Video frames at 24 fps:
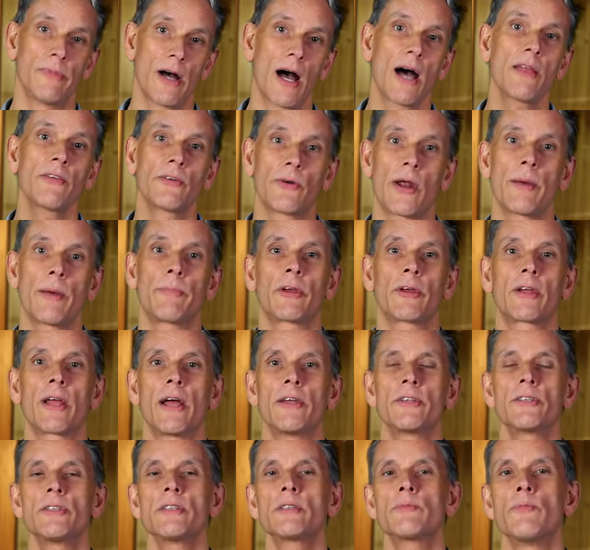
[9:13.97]
other
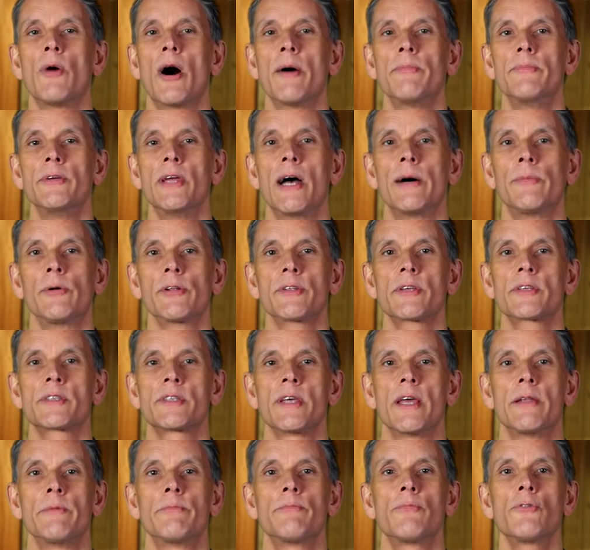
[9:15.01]
applications might be able to
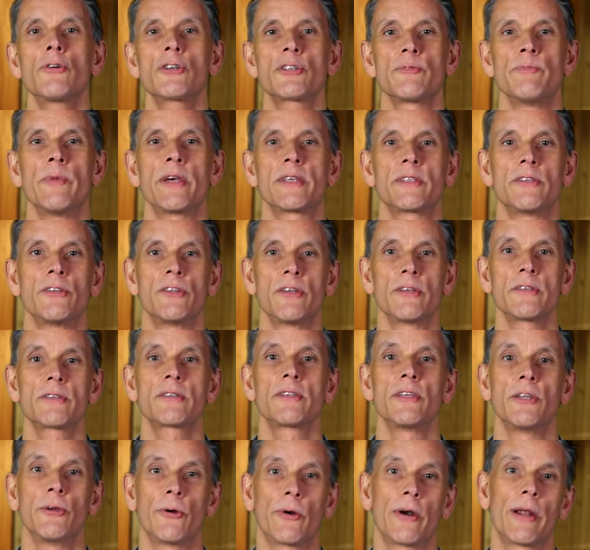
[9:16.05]
send push messages
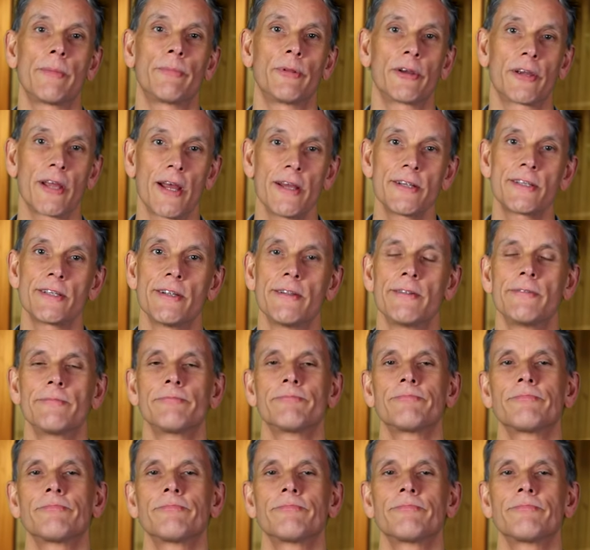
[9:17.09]
to your application.